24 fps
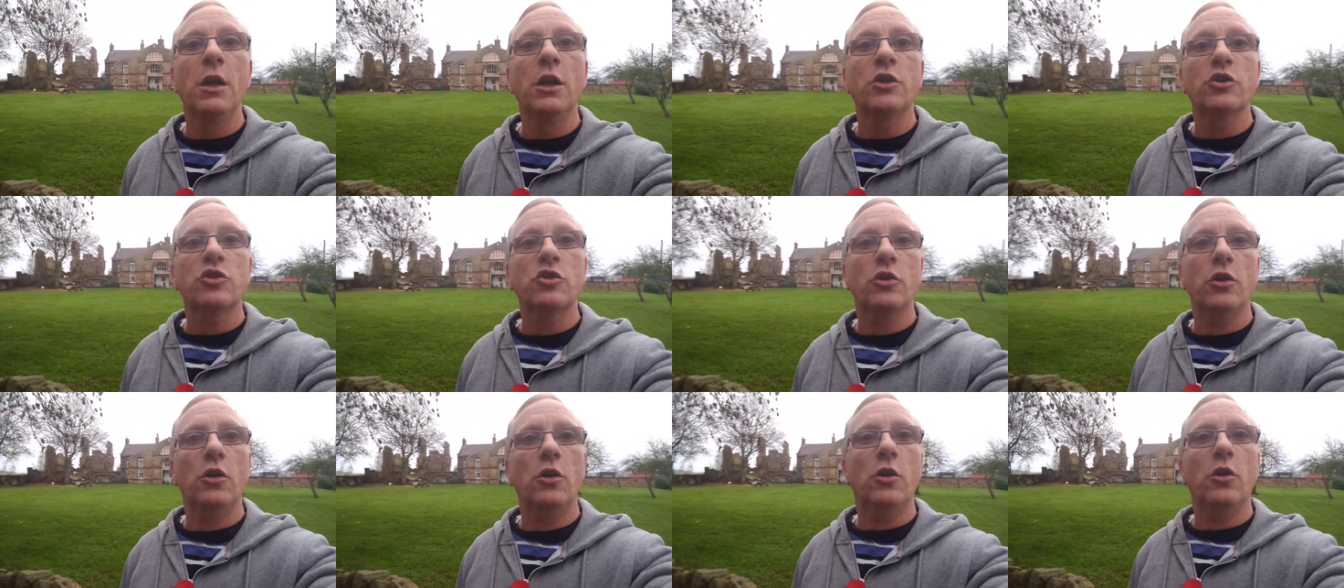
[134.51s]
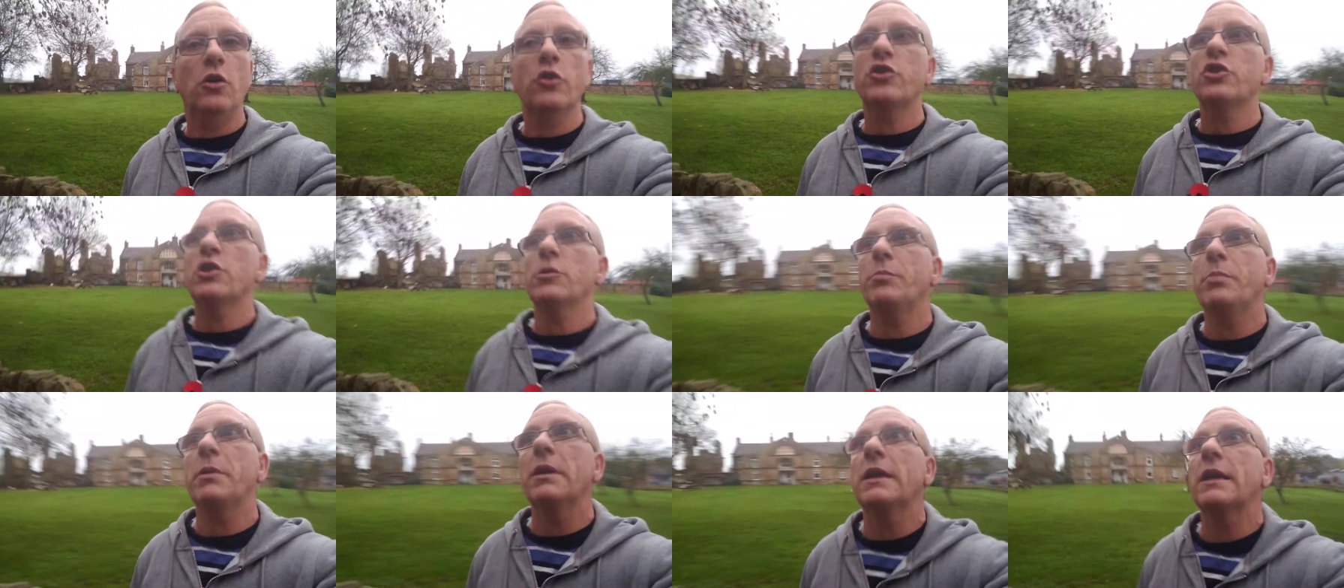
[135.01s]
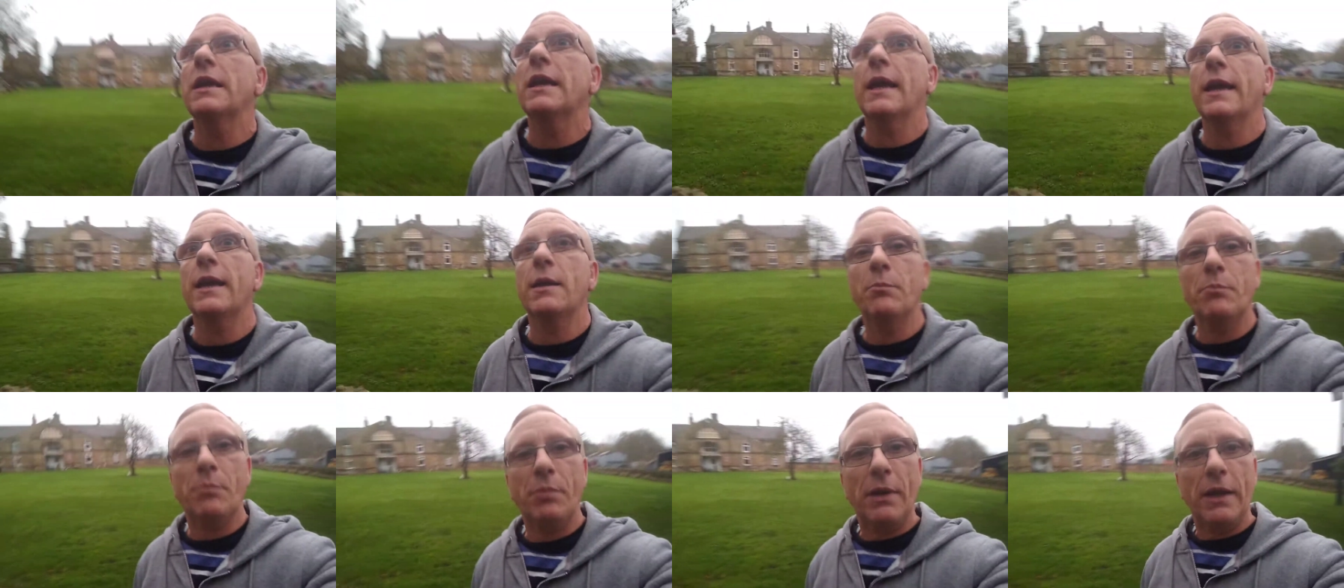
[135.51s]
So she's been
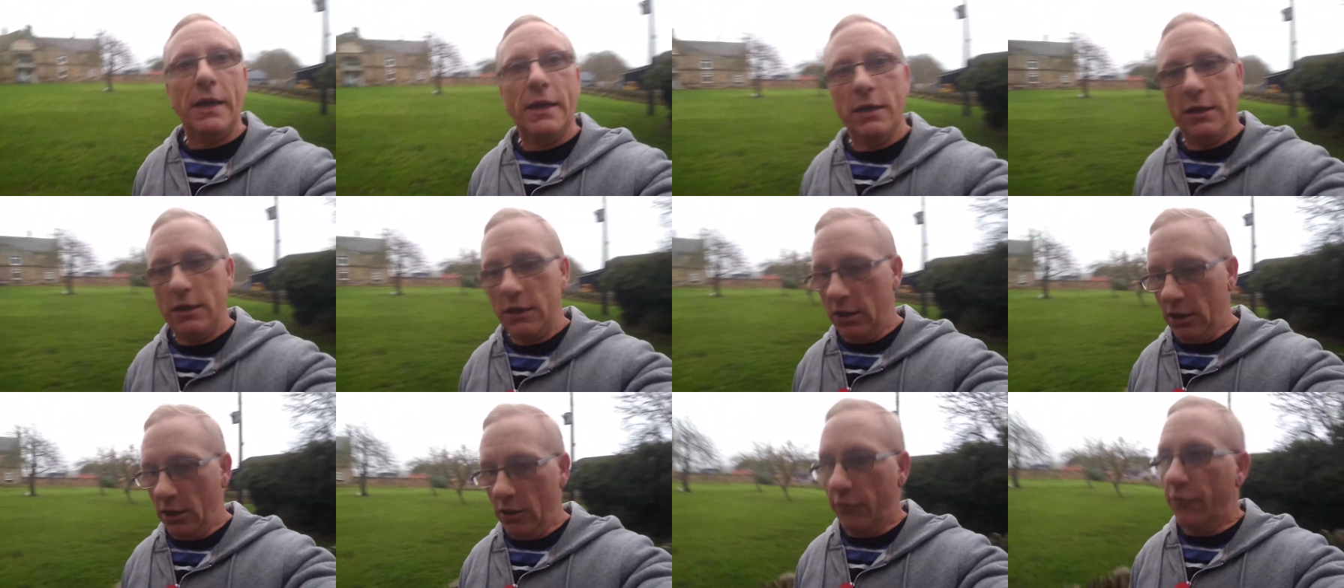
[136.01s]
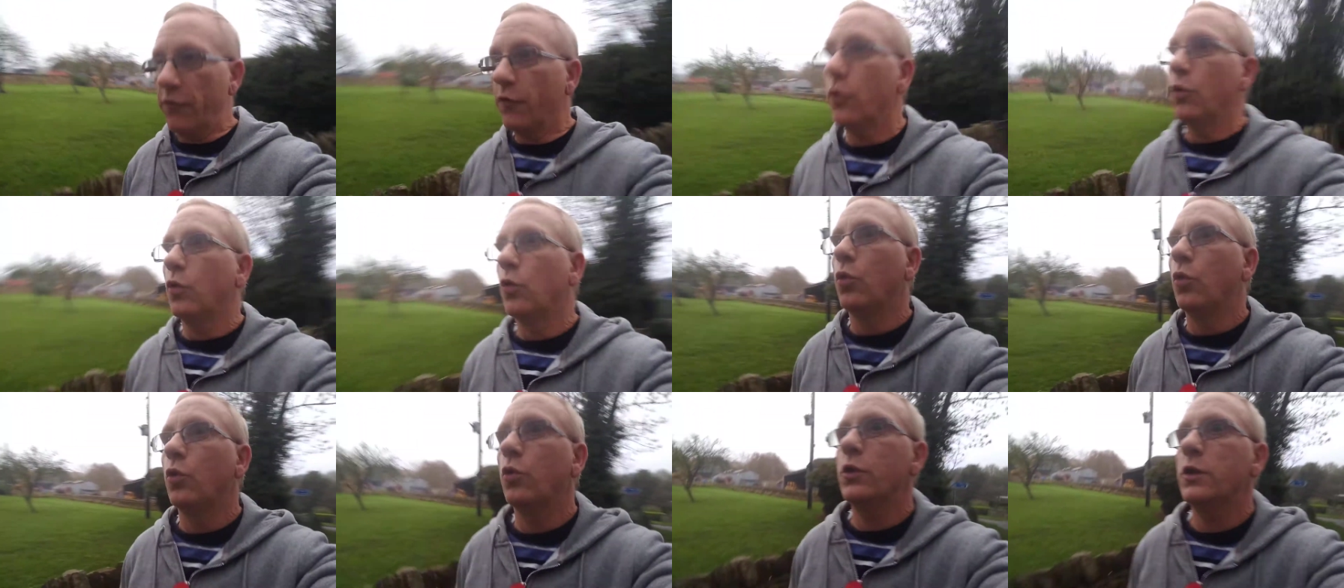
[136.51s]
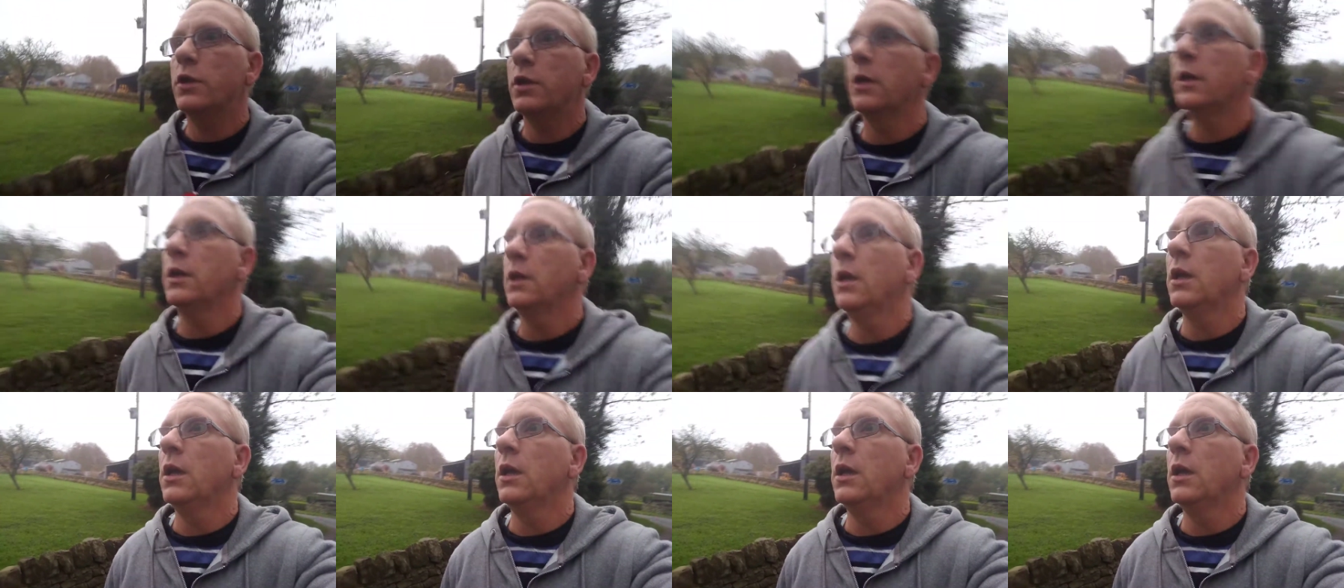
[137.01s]
getting plenty of food.